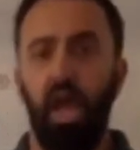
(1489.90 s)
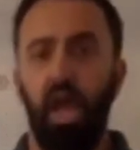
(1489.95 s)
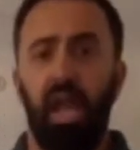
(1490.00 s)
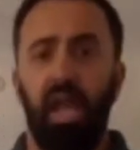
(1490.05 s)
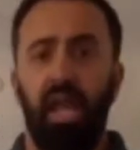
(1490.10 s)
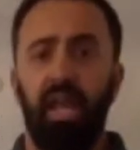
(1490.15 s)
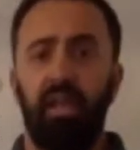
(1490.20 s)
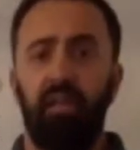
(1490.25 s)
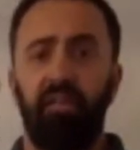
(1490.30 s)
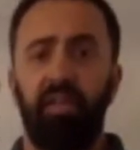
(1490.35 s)

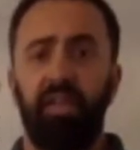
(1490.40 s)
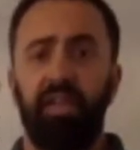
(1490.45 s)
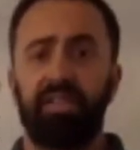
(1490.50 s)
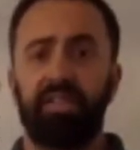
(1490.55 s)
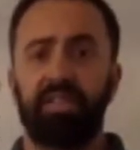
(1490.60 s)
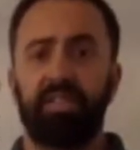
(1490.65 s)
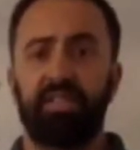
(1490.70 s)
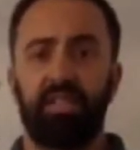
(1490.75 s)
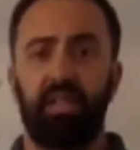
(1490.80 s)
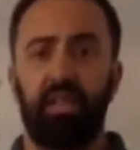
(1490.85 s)
If
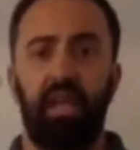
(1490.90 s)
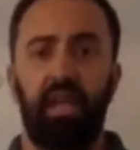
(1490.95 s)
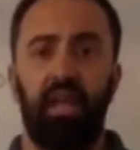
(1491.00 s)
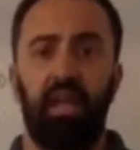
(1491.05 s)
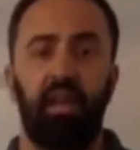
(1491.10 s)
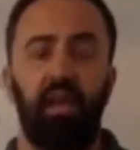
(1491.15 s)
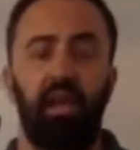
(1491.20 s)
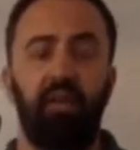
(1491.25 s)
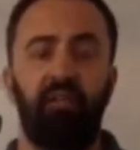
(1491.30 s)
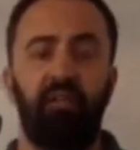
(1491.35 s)

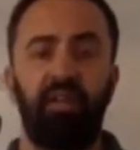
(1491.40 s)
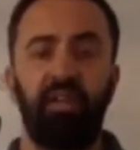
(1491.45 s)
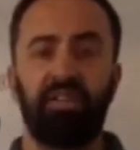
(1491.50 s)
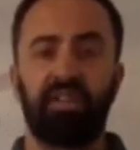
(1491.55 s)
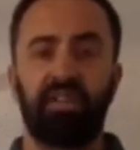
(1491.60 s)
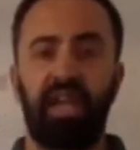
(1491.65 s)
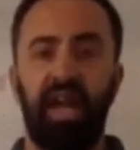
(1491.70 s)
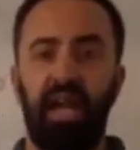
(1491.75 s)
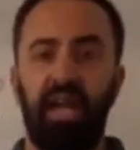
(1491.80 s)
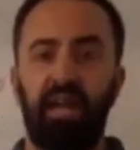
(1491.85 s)
If
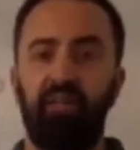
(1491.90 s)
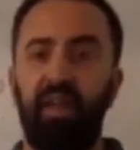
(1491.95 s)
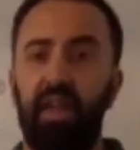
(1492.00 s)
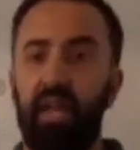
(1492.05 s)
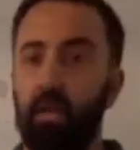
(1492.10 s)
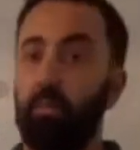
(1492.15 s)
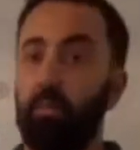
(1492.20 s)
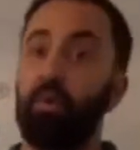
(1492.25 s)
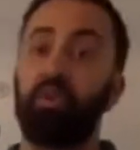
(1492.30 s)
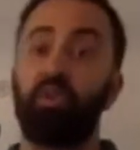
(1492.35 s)
it's kind of
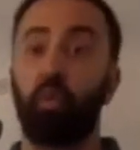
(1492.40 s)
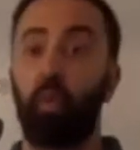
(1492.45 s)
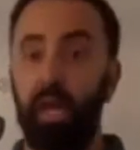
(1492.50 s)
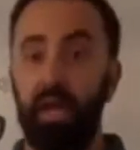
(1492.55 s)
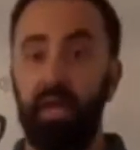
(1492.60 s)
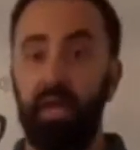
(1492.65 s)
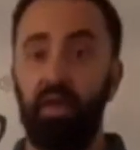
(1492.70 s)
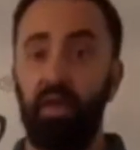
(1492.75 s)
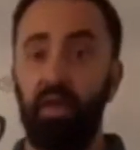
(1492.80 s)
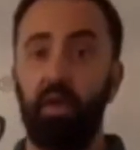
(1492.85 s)
in
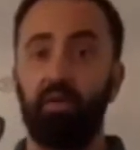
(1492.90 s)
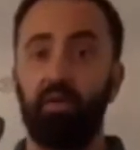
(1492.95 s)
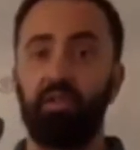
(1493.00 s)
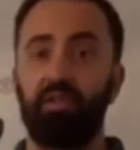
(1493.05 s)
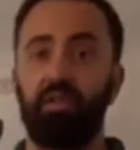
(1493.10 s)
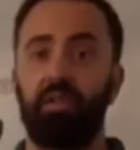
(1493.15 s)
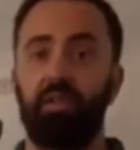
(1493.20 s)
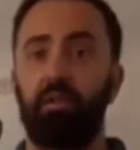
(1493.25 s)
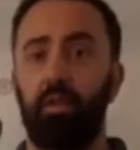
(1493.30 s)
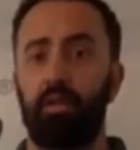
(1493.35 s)
between
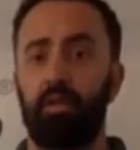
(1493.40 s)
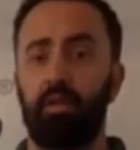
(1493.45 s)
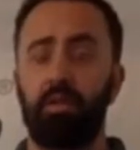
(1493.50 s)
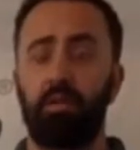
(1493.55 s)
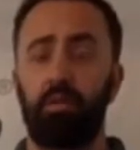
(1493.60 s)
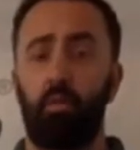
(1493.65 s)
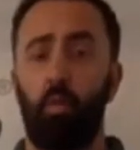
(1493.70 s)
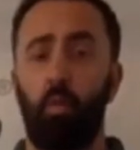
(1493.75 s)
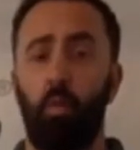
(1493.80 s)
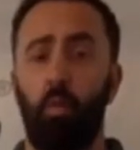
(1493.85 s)
those,
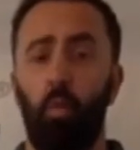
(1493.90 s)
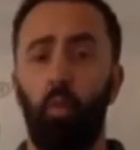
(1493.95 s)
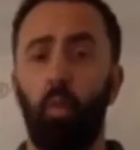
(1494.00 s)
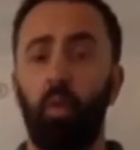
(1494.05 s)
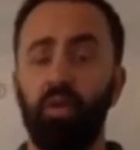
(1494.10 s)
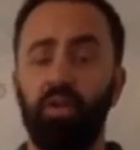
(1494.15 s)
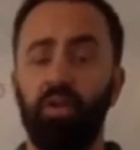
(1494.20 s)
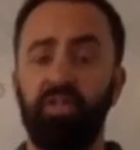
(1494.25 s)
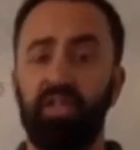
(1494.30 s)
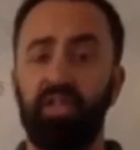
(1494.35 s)

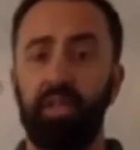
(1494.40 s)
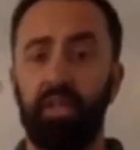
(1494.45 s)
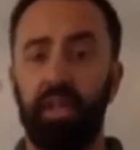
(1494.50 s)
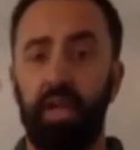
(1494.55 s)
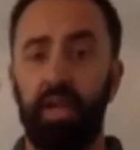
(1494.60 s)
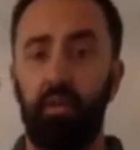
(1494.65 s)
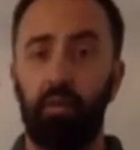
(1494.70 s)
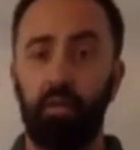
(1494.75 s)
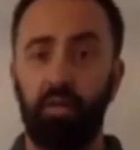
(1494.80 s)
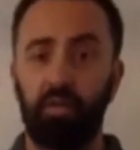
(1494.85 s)
worse than
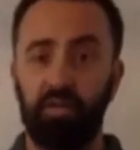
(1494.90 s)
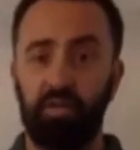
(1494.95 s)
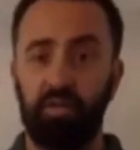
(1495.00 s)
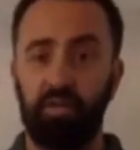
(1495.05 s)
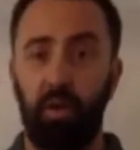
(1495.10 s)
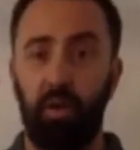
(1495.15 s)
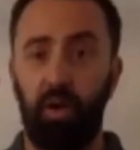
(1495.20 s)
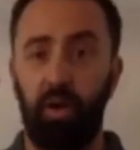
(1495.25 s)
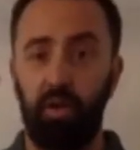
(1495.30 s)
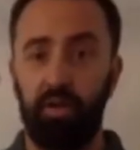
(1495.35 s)
like real
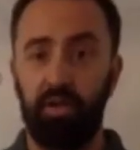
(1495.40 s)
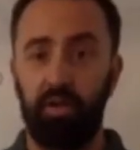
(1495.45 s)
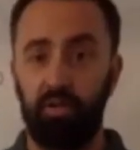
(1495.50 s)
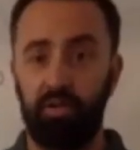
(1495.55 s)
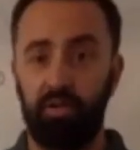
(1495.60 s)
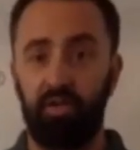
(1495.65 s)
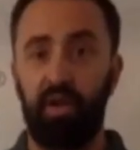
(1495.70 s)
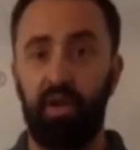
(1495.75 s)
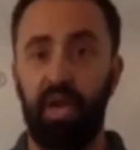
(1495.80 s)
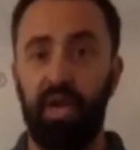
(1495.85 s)
small little
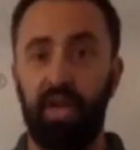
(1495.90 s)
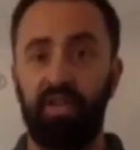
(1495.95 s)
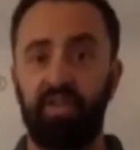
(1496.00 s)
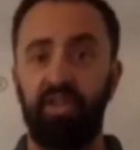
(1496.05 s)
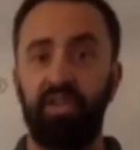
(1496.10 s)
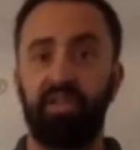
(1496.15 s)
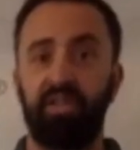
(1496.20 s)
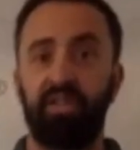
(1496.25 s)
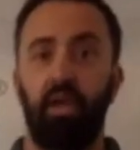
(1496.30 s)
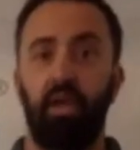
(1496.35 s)

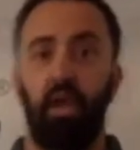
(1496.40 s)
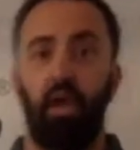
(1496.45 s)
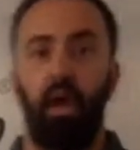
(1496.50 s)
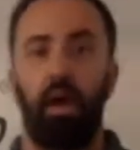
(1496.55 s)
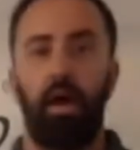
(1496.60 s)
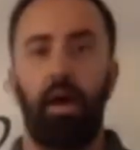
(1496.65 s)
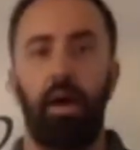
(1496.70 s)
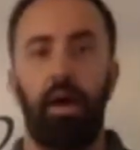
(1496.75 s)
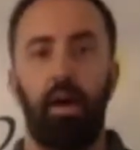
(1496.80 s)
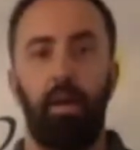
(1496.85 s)
scratches,
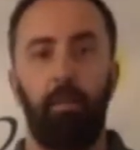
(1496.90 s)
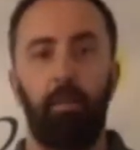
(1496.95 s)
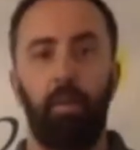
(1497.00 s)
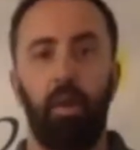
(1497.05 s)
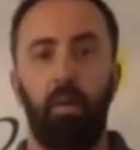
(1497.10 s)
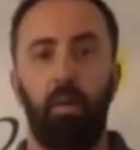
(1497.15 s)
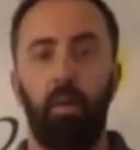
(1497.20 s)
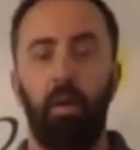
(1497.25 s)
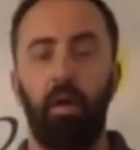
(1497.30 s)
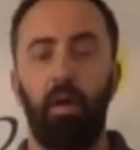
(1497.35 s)

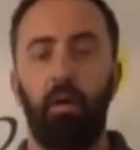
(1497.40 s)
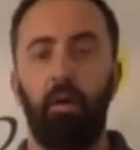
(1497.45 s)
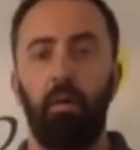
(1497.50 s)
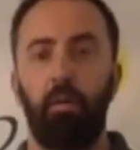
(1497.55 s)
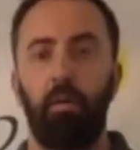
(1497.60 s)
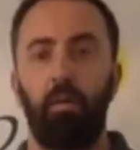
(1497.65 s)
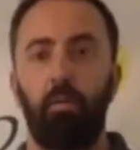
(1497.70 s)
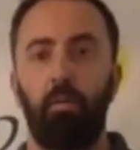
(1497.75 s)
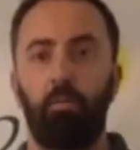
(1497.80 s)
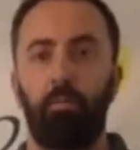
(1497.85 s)

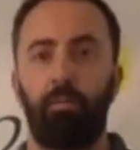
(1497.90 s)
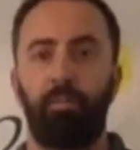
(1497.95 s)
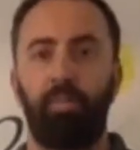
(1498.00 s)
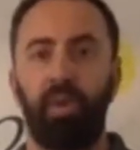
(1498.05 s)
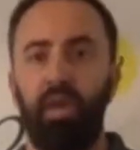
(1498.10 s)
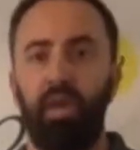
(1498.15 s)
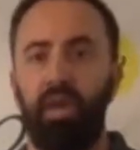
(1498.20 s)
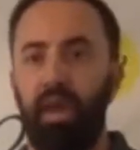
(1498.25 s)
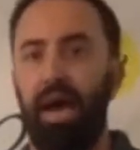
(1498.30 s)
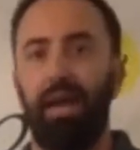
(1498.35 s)

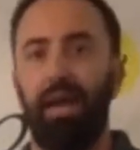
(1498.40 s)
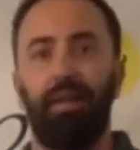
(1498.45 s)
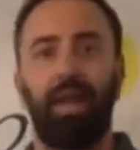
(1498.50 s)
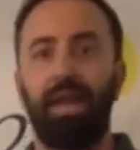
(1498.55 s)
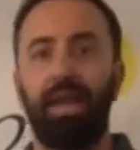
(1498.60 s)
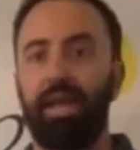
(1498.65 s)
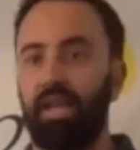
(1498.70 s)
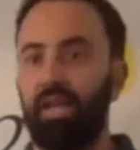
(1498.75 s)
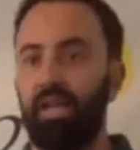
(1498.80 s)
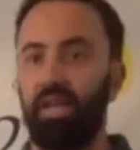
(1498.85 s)
but not
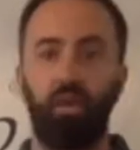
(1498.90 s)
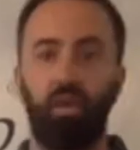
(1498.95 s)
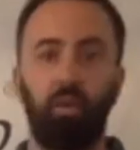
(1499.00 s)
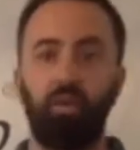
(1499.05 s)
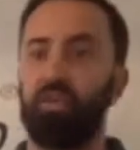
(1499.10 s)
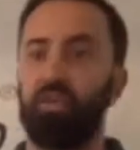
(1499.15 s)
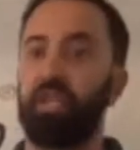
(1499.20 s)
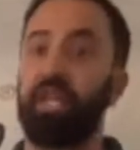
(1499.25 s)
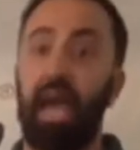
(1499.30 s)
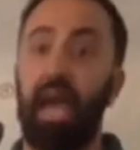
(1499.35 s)
like a
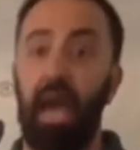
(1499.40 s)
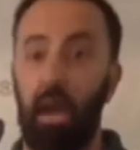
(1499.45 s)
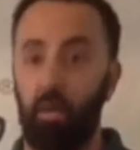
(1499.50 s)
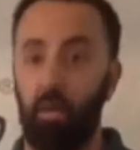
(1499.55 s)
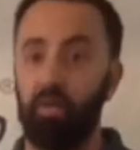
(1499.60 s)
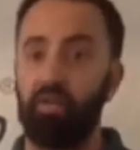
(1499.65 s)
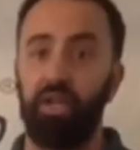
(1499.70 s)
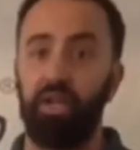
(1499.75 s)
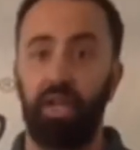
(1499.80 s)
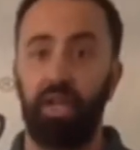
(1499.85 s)
huge
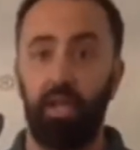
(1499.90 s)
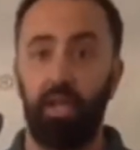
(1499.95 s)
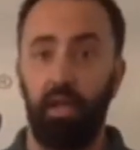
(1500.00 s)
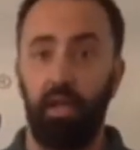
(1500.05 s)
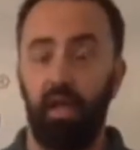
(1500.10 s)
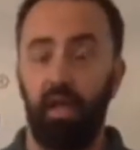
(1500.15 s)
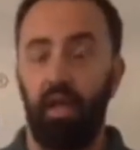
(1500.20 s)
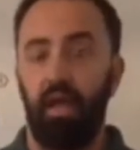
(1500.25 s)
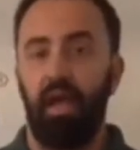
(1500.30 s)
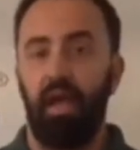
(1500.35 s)
gouge in it,
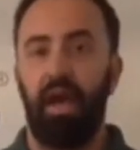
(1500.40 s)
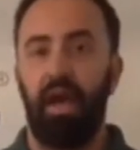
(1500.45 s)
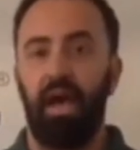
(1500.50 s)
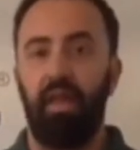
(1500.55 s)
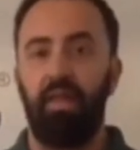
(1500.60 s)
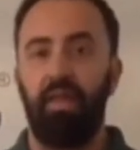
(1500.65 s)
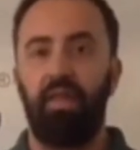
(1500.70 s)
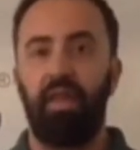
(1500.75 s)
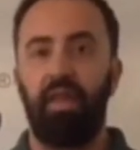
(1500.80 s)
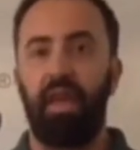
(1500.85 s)

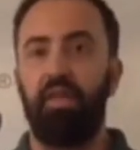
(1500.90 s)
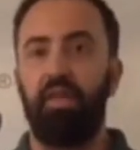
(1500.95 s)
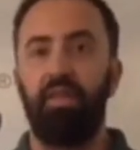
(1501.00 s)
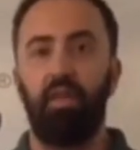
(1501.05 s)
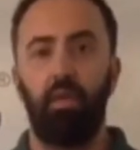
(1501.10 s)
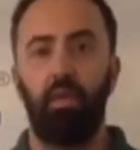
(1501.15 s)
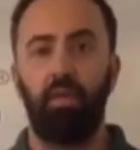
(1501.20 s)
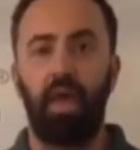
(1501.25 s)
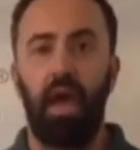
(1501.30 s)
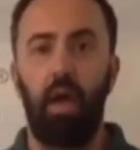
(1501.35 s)

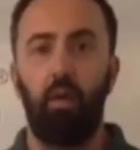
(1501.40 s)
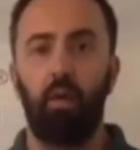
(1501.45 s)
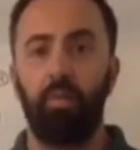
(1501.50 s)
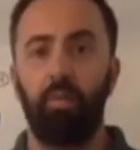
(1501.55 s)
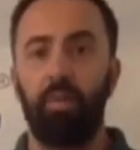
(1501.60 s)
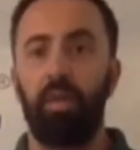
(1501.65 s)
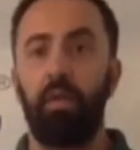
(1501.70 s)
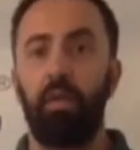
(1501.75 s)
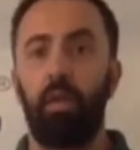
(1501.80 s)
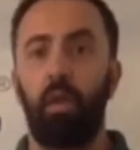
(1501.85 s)
then that would
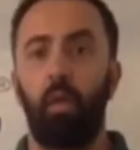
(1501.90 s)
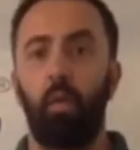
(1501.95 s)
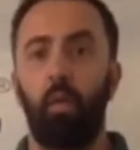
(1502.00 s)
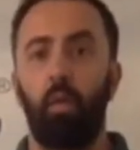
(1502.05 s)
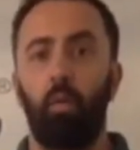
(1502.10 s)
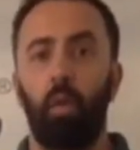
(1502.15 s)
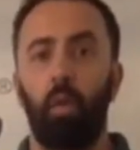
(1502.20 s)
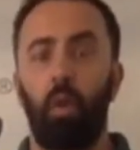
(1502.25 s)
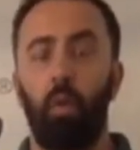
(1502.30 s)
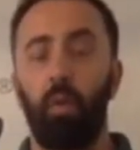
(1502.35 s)
be
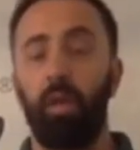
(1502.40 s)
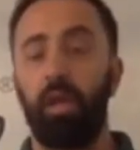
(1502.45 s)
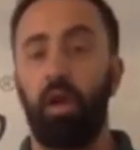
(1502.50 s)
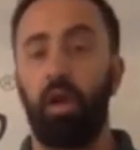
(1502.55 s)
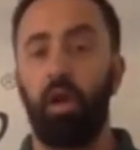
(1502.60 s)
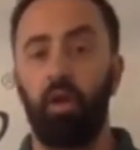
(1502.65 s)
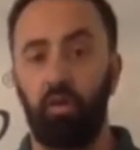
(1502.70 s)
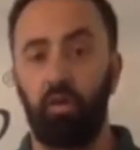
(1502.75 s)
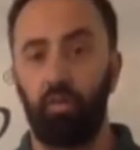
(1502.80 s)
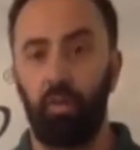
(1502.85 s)
what we
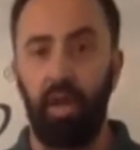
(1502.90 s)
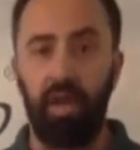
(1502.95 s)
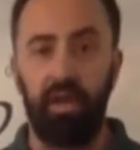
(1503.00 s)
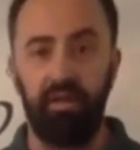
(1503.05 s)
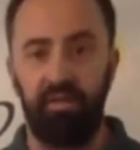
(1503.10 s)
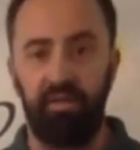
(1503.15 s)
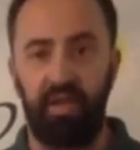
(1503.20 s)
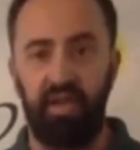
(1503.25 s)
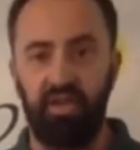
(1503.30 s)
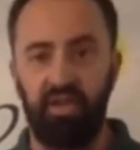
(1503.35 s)
call a
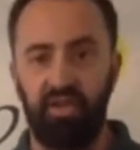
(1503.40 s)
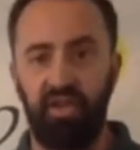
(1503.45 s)
renovation